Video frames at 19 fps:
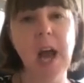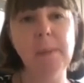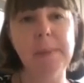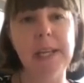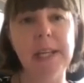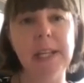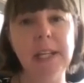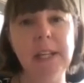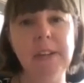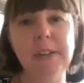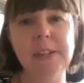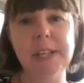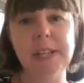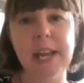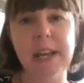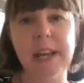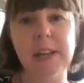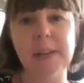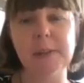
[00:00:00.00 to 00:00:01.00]

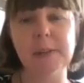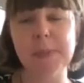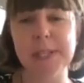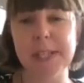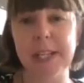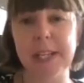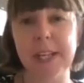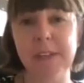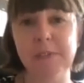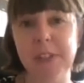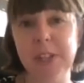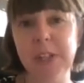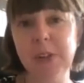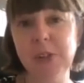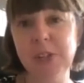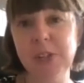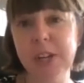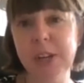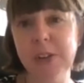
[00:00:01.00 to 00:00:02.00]
including particularly for
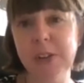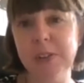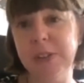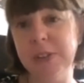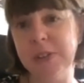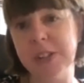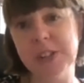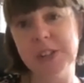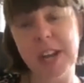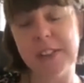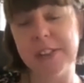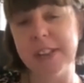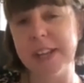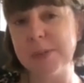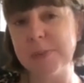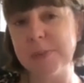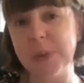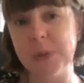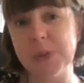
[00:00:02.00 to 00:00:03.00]
you, Jill. You can share
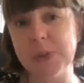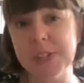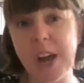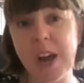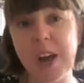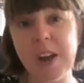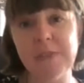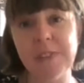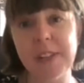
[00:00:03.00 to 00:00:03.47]
things with your staff.